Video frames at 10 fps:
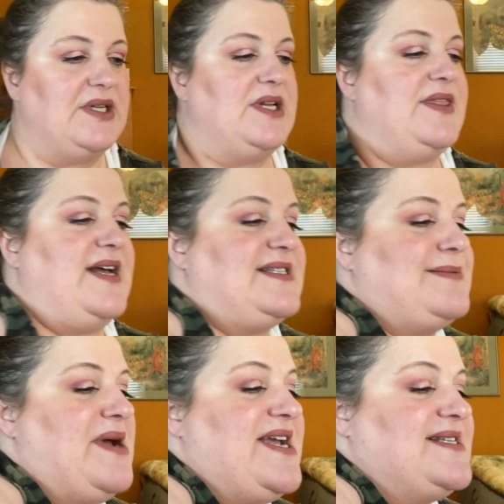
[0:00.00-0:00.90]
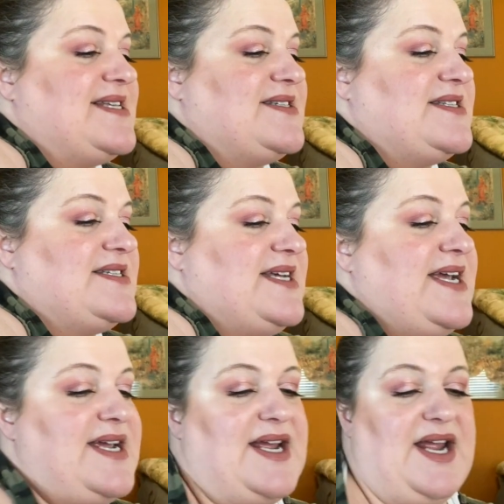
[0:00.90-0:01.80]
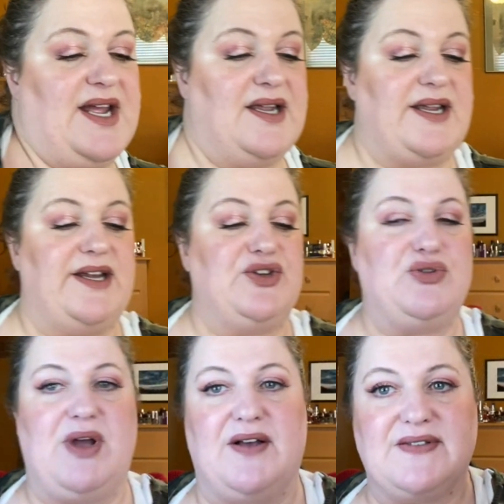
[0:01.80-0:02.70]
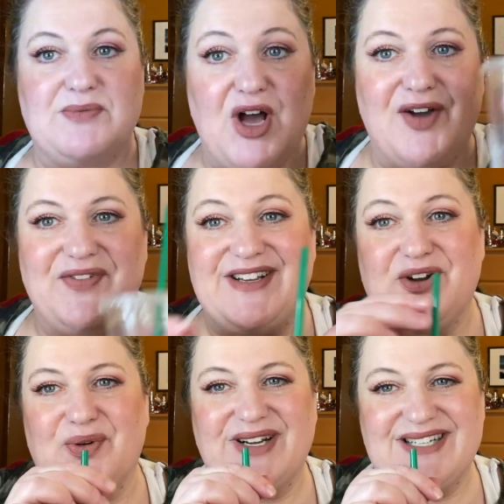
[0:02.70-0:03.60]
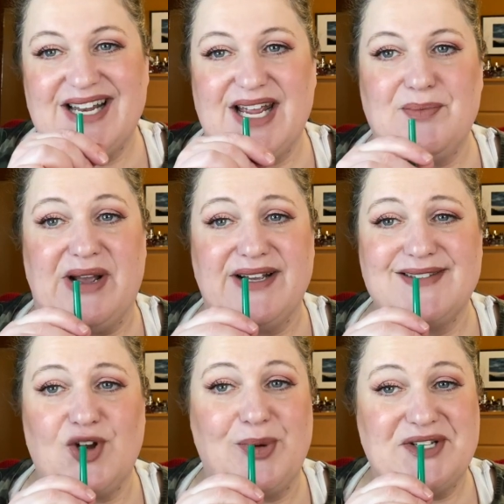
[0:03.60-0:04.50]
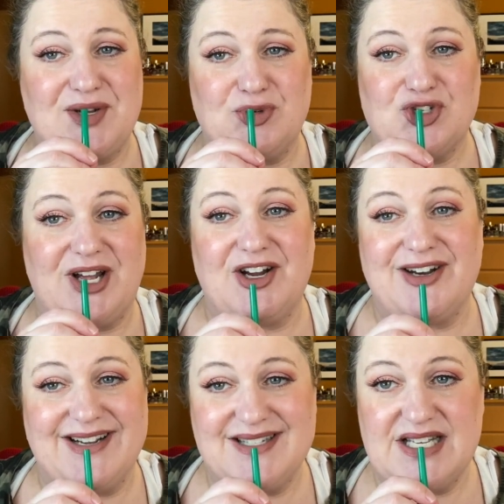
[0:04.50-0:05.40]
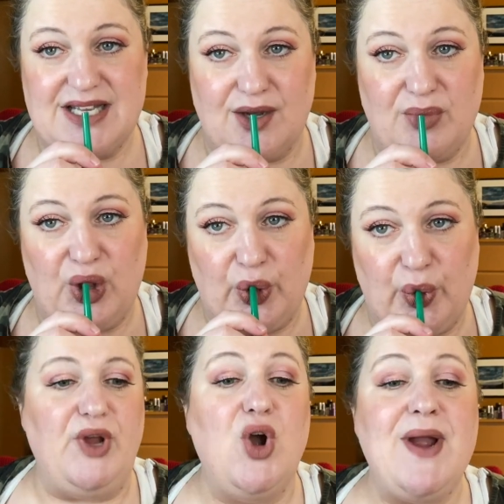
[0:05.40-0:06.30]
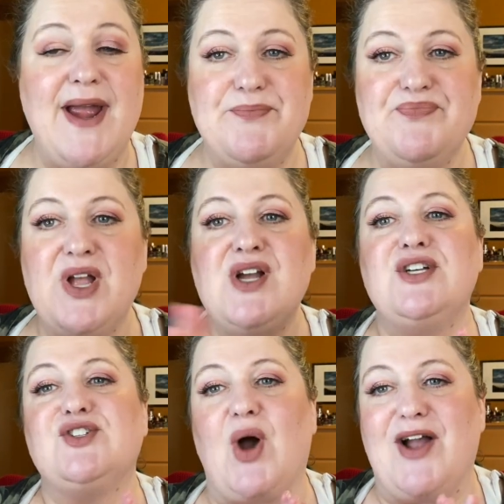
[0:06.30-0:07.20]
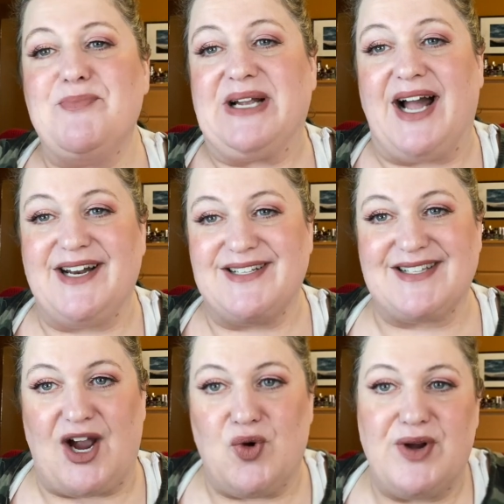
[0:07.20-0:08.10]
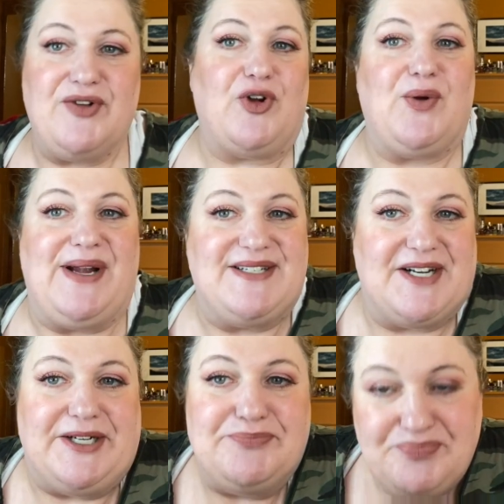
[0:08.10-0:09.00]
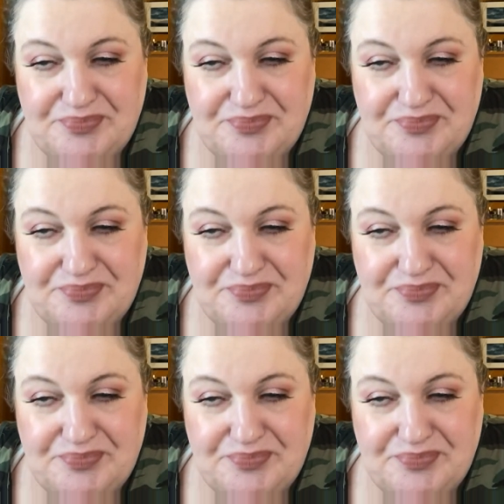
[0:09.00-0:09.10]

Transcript: that's my scent of the day. And I do have some coffee going today, my Starbucks double shot on ice. Yum. Okay, so I've been kind of scouring Fragrantica